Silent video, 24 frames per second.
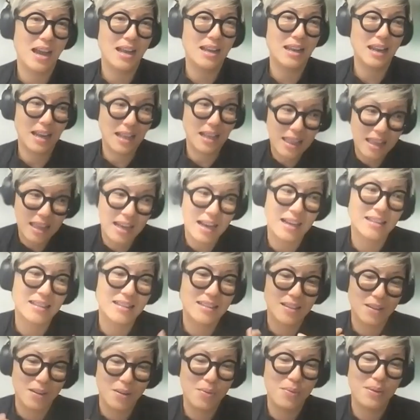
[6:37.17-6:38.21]
And I think
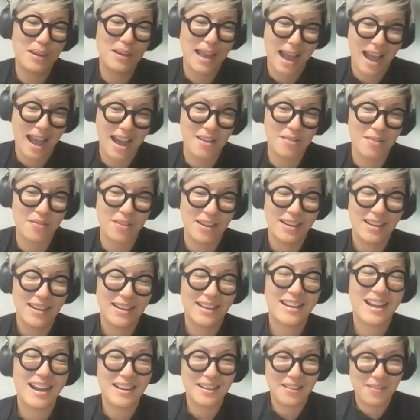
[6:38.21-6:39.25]
until we have
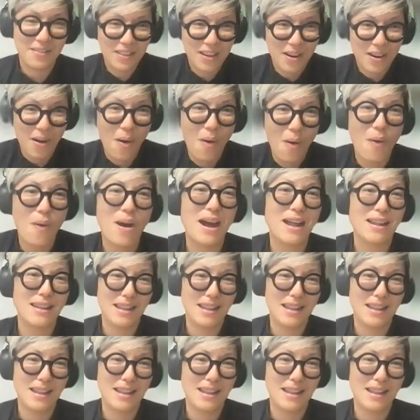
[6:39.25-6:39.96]
kind of the whole